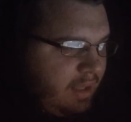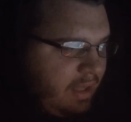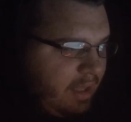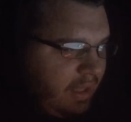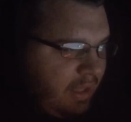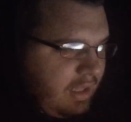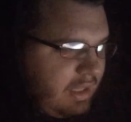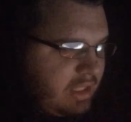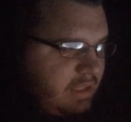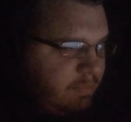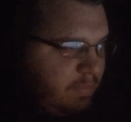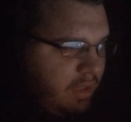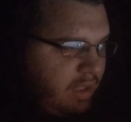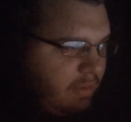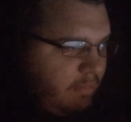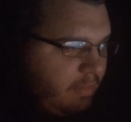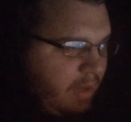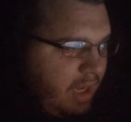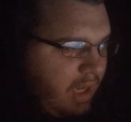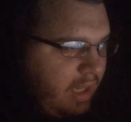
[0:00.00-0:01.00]
he's
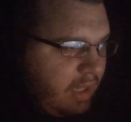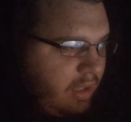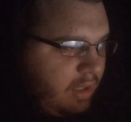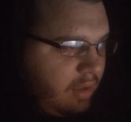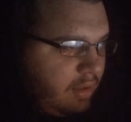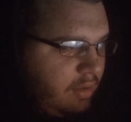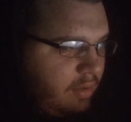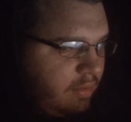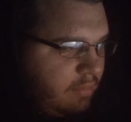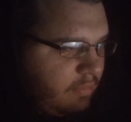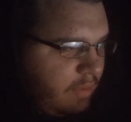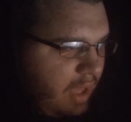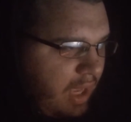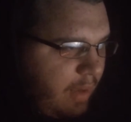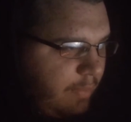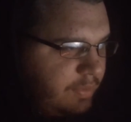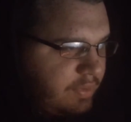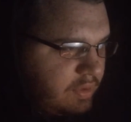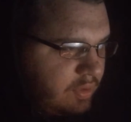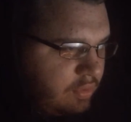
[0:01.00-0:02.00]
been my
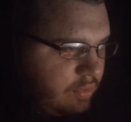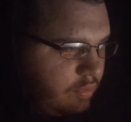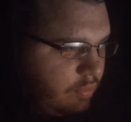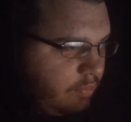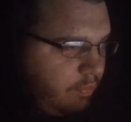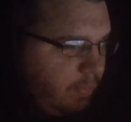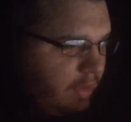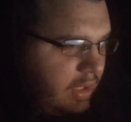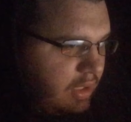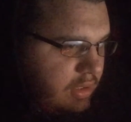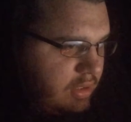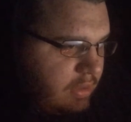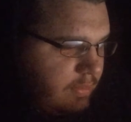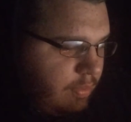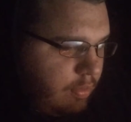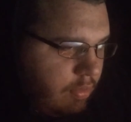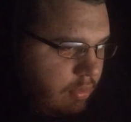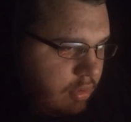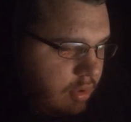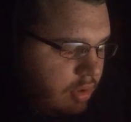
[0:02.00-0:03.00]
absolute biggest
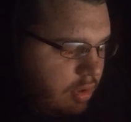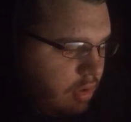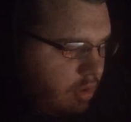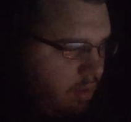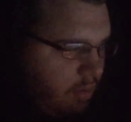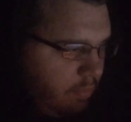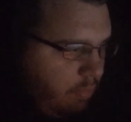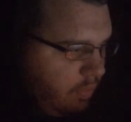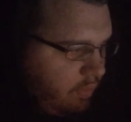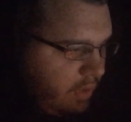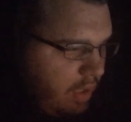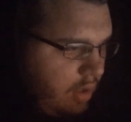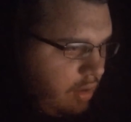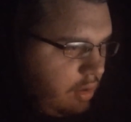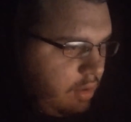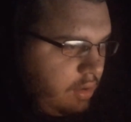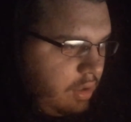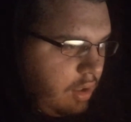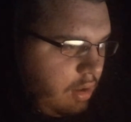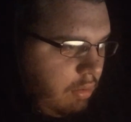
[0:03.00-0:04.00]
supporter, without
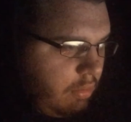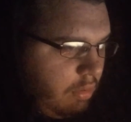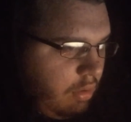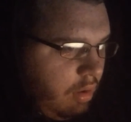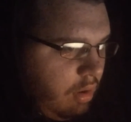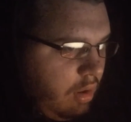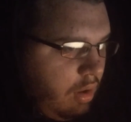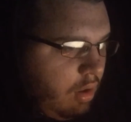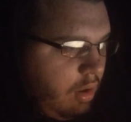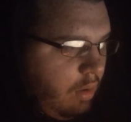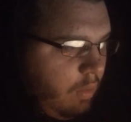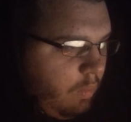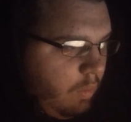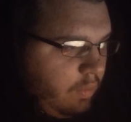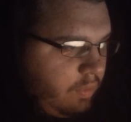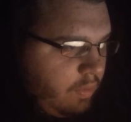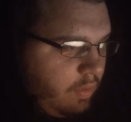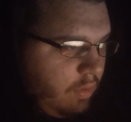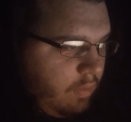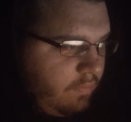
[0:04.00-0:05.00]
a doubt,
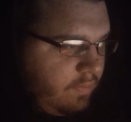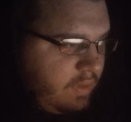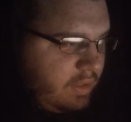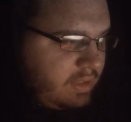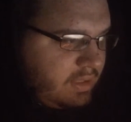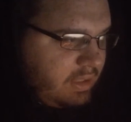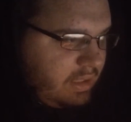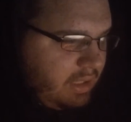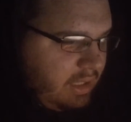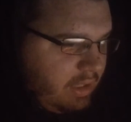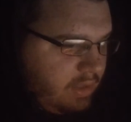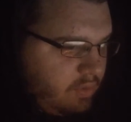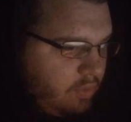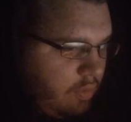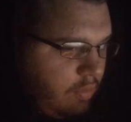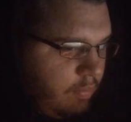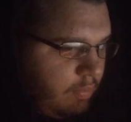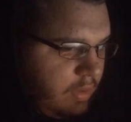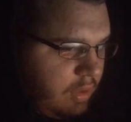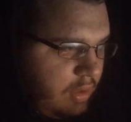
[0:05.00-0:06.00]
with all of this, and he
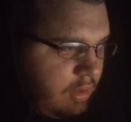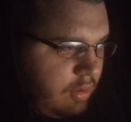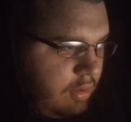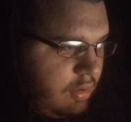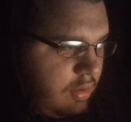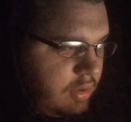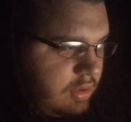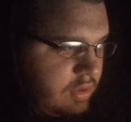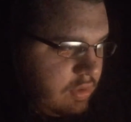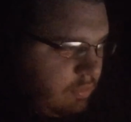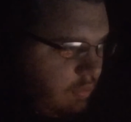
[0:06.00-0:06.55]
told me to